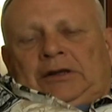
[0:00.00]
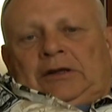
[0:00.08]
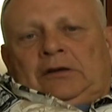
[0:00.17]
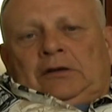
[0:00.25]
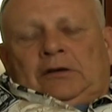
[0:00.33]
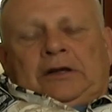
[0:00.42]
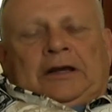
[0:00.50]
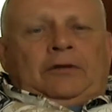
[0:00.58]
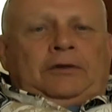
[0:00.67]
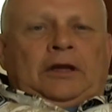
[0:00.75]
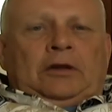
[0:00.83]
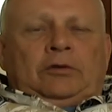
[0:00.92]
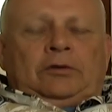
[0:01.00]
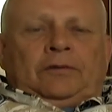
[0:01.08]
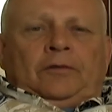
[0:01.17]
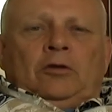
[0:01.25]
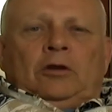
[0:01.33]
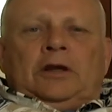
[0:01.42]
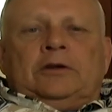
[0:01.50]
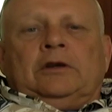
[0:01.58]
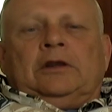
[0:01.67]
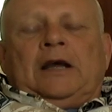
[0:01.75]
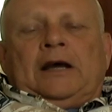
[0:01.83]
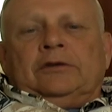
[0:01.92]
oh, I don't think it was a full
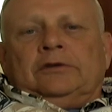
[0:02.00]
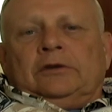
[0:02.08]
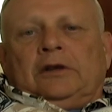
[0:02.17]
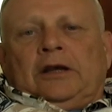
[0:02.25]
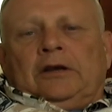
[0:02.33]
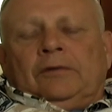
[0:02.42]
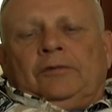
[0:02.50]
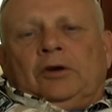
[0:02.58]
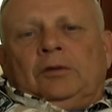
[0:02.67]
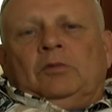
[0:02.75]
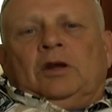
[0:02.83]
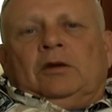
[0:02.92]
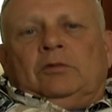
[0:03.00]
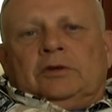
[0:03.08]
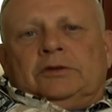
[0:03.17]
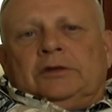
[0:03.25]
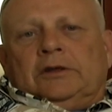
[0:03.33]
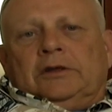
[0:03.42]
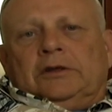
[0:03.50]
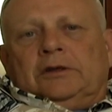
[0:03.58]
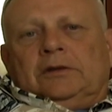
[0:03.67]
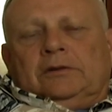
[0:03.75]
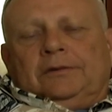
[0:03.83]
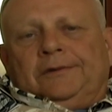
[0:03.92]
100,000 acre foot, but it was a,
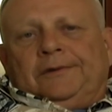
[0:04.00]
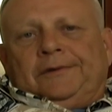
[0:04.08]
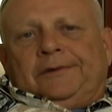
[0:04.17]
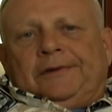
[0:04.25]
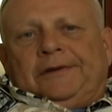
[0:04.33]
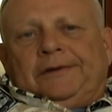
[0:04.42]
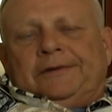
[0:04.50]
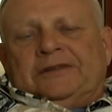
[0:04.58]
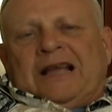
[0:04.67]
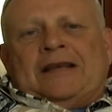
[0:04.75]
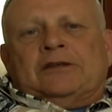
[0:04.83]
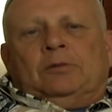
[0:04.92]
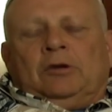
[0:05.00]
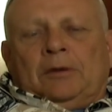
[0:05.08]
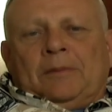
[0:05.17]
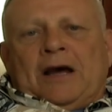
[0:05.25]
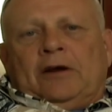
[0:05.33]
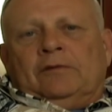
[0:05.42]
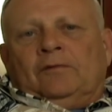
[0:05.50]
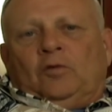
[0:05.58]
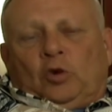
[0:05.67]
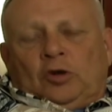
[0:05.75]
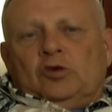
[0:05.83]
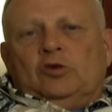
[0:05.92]
a sizable amount
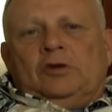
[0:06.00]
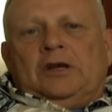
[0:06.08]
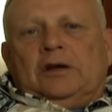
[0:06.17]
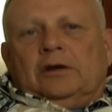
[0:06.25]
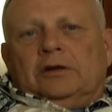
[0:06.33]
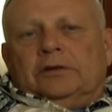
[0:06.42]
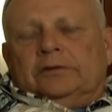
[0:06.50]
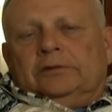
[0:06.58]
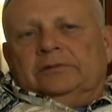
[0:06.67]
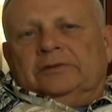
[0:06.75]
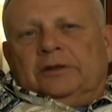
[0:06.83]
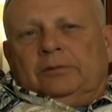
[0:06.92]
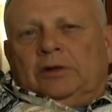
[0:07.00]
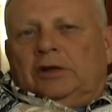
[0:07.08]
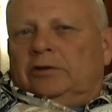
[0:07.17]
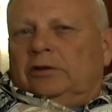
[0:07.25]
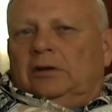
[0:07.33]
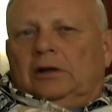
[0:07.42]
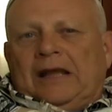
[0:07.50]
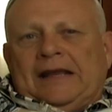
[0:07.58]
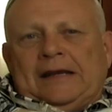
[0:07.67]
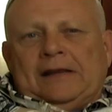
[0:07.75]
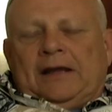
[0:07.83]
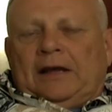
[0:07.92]
for two years, some
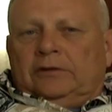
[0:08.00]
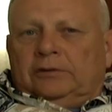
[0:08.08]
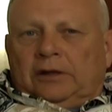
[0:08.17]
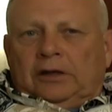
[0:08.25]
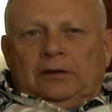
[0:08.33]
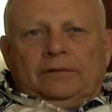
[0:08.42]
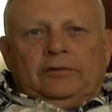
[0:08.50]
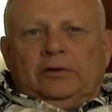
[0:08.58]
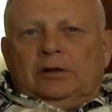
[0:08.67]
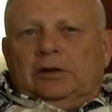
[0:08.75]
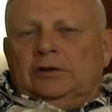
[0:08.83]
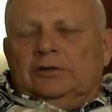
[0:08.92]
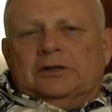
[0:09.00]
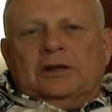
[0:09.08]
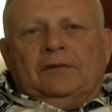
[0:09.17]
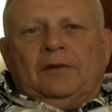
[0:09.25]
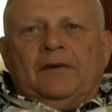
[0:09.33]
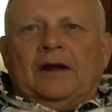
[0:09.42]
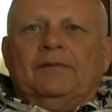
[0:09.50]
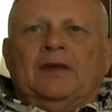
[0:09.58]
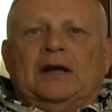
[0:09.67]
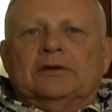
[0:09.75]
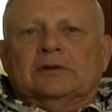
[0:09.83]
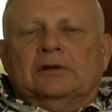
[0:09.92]
180,000 acre foot,
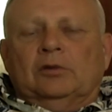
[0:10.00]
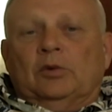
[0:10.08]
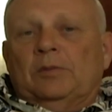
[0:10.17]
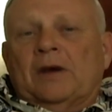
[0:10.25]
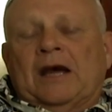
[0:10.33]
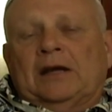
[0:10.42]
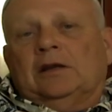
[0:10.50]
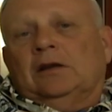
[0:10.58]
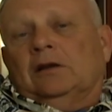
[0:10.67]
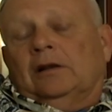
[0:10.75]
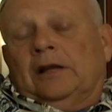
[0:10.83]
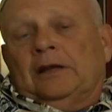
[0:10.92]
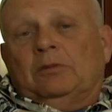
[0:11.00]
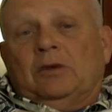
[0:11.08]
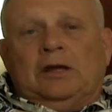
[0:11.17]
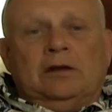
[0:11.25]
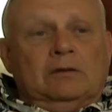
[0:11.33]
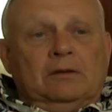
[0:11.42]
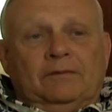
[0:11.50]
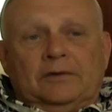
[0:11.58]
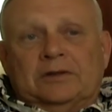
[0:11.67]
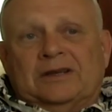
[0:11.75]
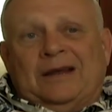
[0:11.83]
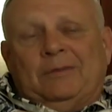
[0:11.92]
175,000 that we backed into Lake Mead, and the
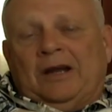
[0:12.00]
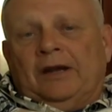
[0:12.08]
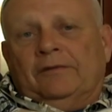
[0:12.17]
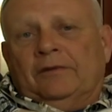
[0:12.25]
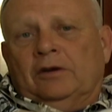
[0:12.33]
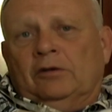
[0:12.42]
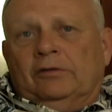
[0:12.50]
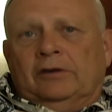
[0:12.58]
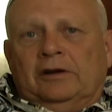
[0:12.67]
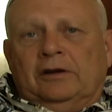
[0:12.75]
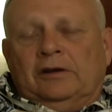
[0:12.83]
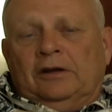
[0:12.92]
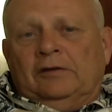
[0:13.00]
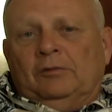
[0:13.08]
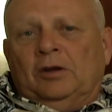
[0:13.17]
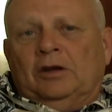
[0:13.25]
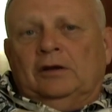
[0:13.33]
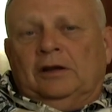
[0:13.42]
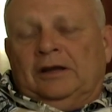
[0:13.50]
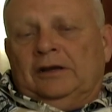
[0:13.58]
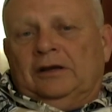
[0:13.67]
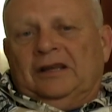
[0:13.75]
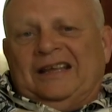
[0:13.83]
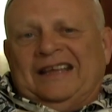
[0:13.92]
first time I ever know that an independent
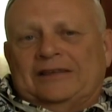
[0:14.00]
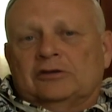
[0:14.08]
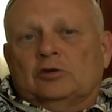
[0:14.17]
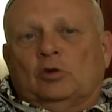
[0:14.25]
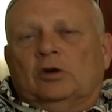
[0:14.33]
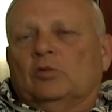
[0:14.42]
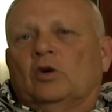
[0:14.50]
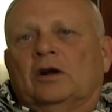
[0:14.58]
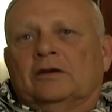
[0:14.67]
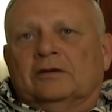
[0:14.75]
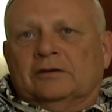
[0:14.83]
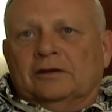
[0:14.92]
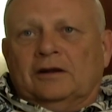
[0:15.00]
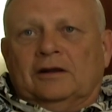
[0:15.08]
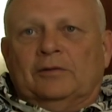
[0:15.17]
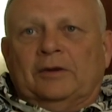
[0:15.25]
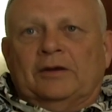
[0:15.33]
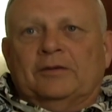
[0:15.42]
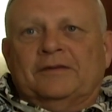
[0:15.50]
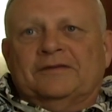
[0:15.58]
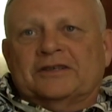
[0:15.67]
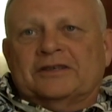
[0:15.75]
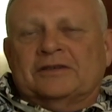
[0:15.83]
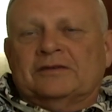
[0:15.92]
entity had stored water on the Colorado
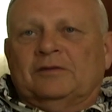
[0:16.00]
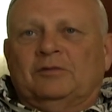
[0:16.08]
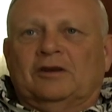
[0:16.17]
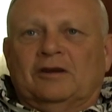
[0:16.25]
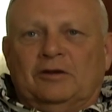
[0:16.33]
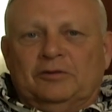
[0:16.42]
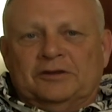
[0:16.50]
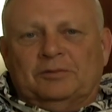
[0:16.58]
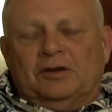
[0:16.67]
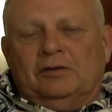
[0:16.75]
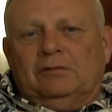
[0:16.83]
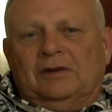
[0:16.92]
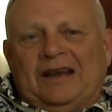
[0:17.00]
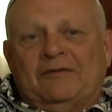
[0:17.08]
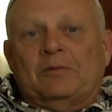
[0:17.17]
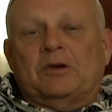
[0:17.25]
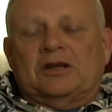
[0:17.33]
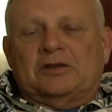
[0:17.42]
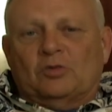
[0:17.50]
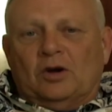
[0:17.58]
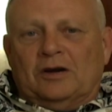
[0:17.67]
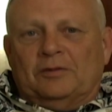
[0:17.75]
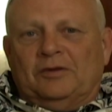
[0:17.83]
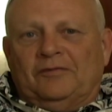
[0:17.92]
River system. It had always been everybody's
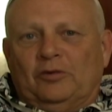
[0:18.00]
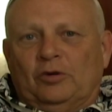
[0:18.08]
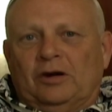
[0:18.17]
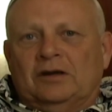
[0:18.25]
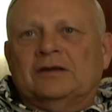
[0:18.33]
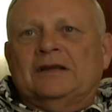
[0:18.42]
water before.